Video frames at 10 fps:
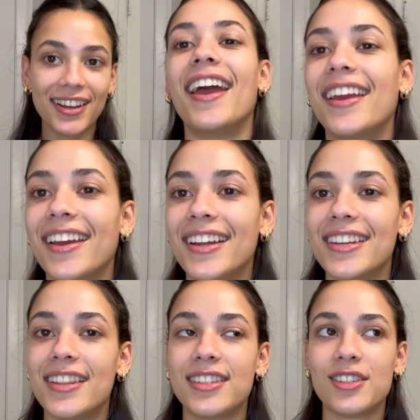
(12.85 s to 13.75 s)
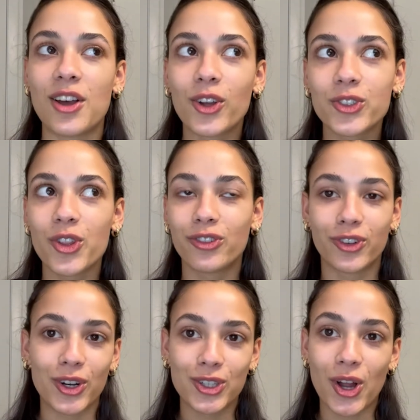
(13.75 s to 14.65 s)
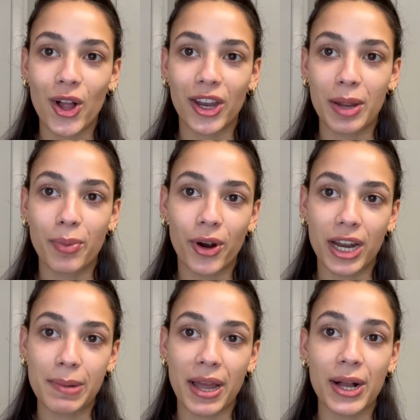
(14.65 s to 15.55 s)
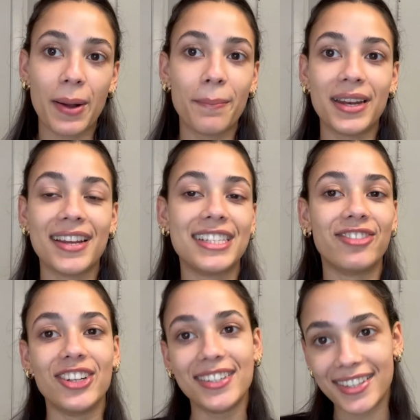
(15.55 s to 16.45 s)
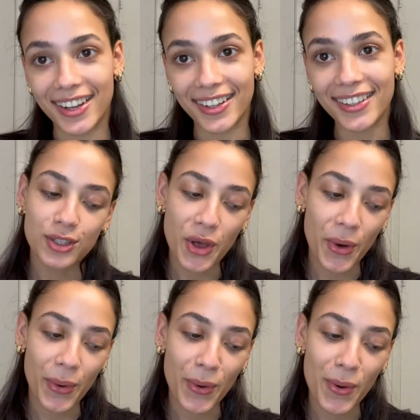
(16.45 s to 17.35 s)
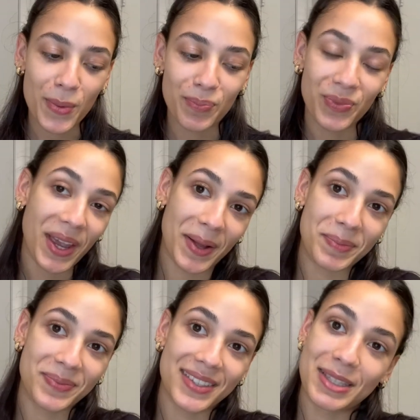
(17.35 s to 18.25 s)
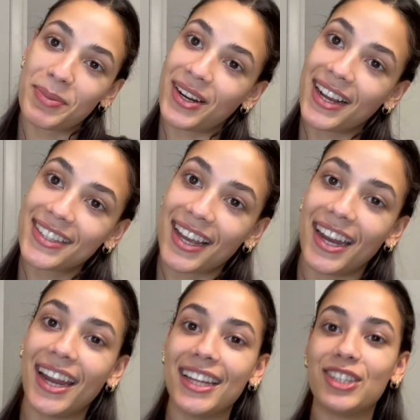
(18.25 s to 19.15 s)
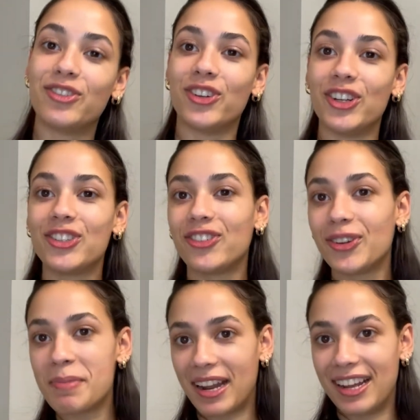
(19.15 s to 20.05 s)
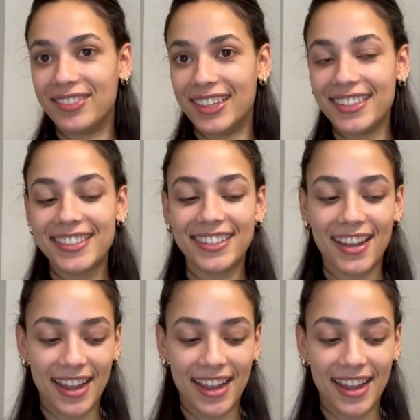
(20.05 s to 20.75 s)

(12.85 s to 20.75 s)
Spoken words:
And this is also the first holiday party my company has ever done. So yeah, it's pretty exciting. It's a first for many of us.